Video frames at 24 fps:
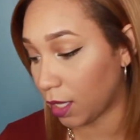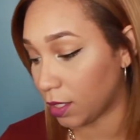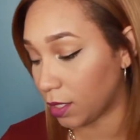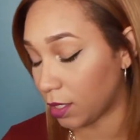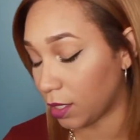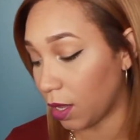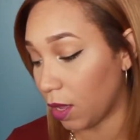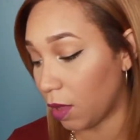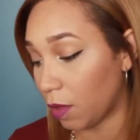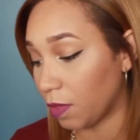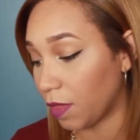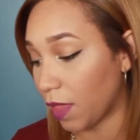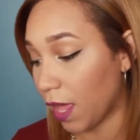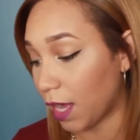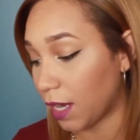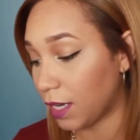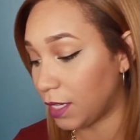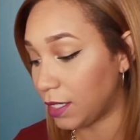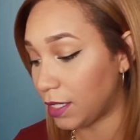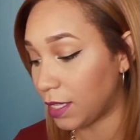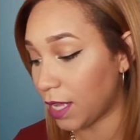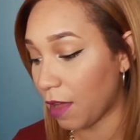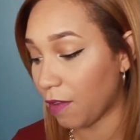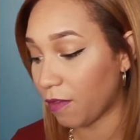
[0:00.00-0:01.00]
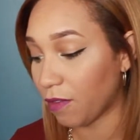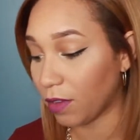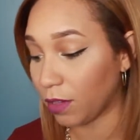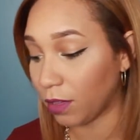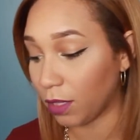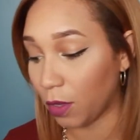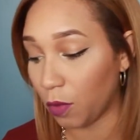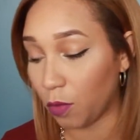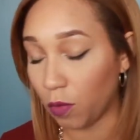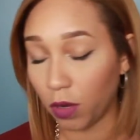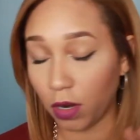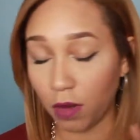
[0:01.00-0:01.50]
So that is
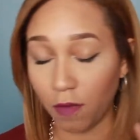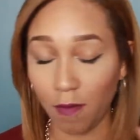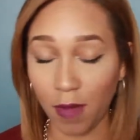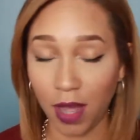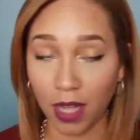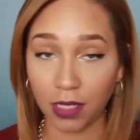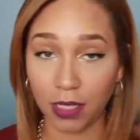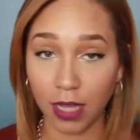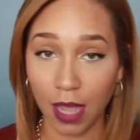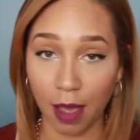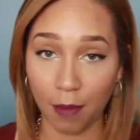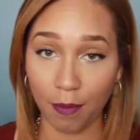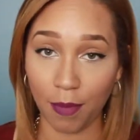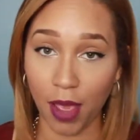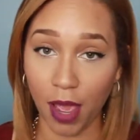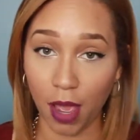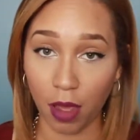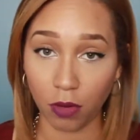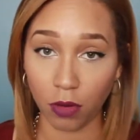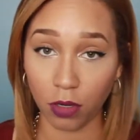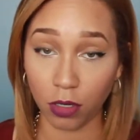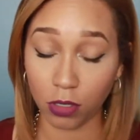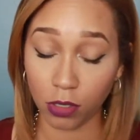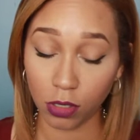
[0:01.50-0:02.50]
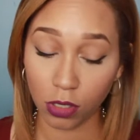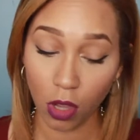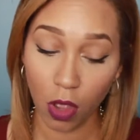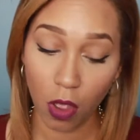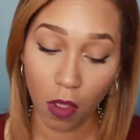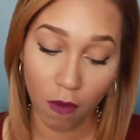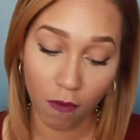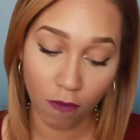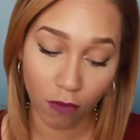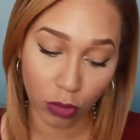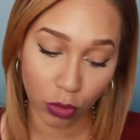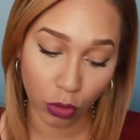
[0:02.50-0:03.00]
definitely one of my top powders
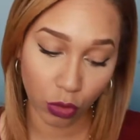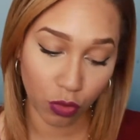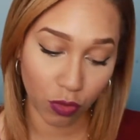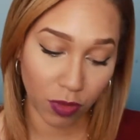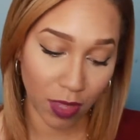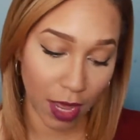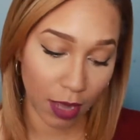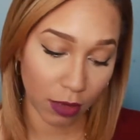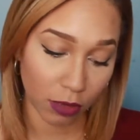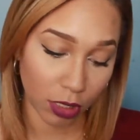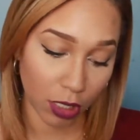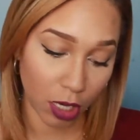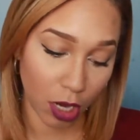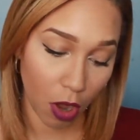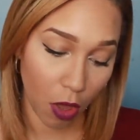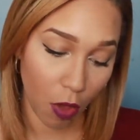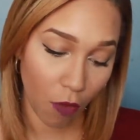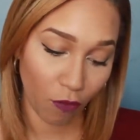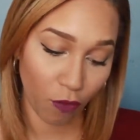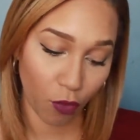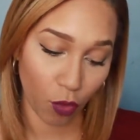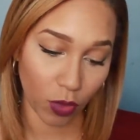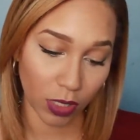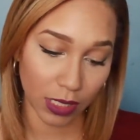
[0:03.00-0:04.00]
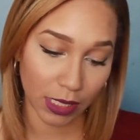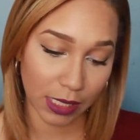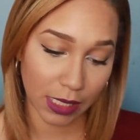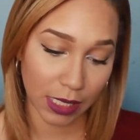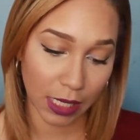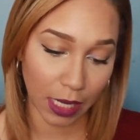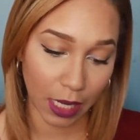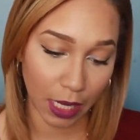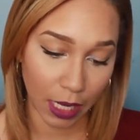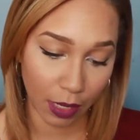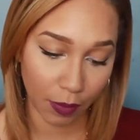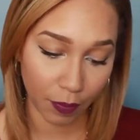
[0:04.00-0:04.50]
for
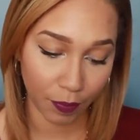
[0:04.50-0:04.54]
2014.